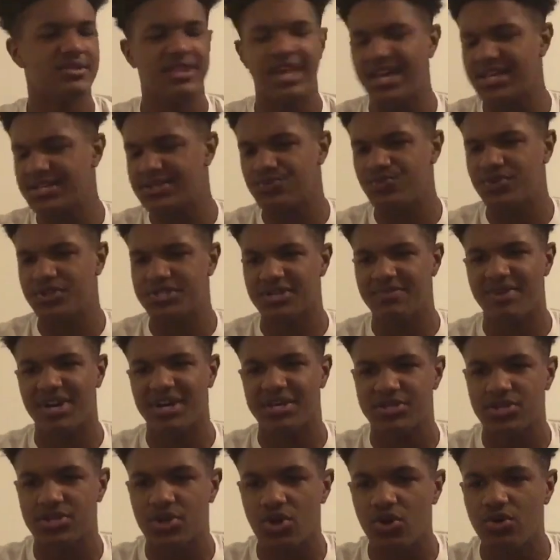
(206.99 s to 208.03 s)
That's what
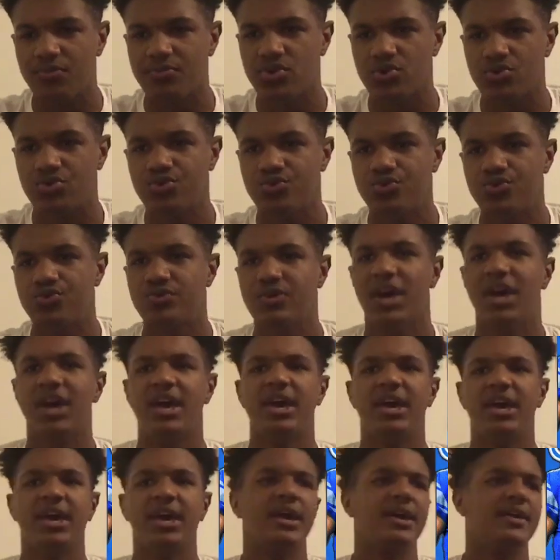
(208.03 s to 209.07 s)
somebody told me who
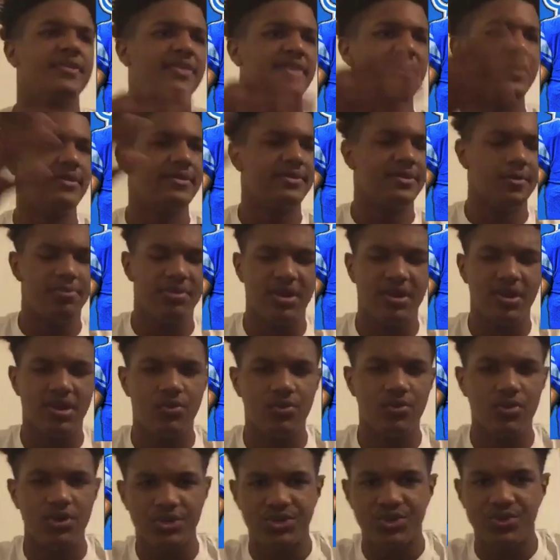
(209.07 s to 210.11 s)
the player
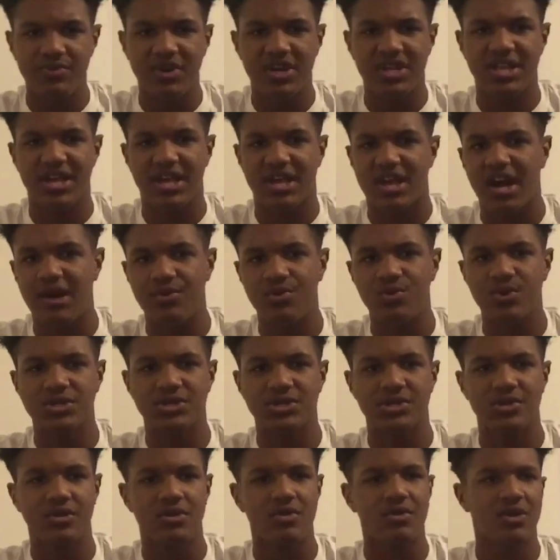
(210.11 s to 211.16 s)
was who made that comment, was
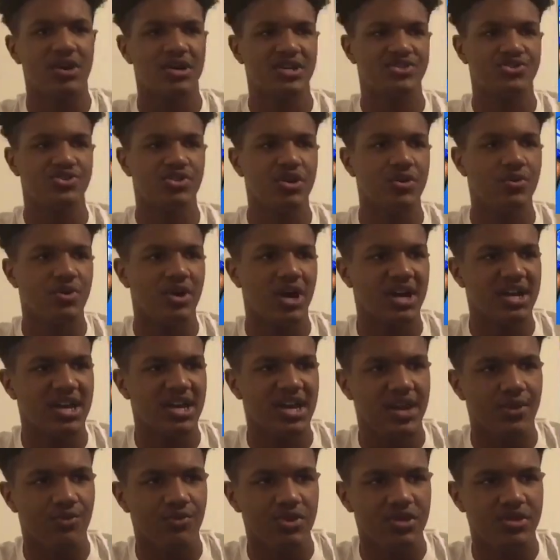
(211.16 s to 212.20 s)
Laquan Treadwell. I
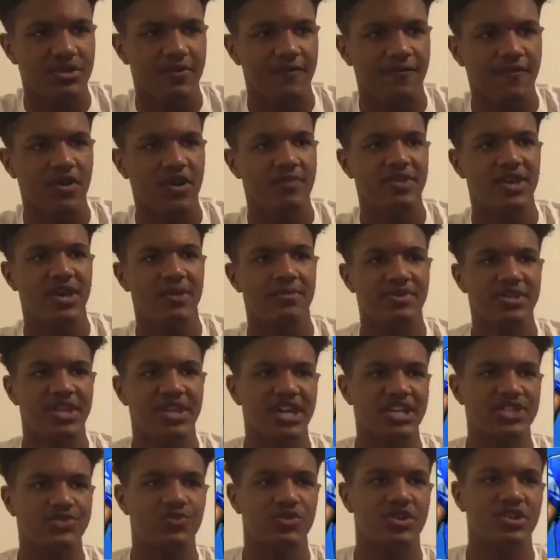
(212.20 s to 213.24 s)
can't really confirm that, but
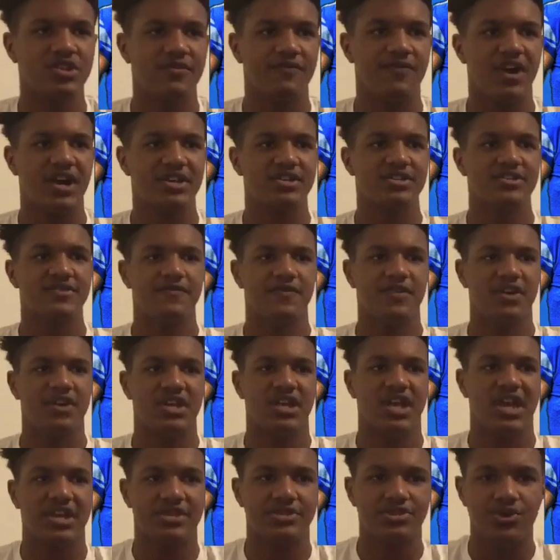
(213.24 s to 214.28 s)
that's what the Vikings
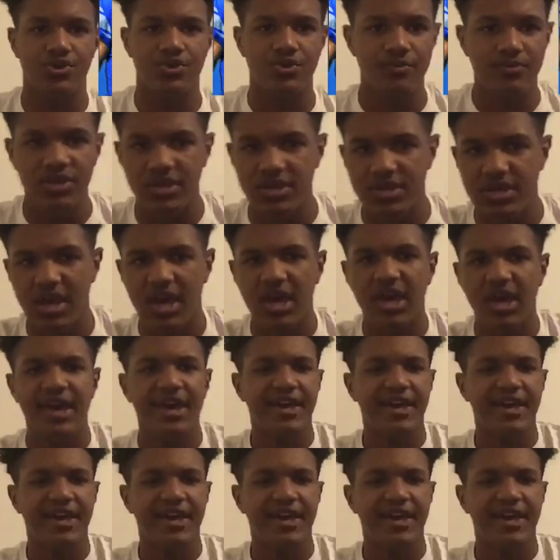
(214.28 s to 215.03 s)
fan had told me.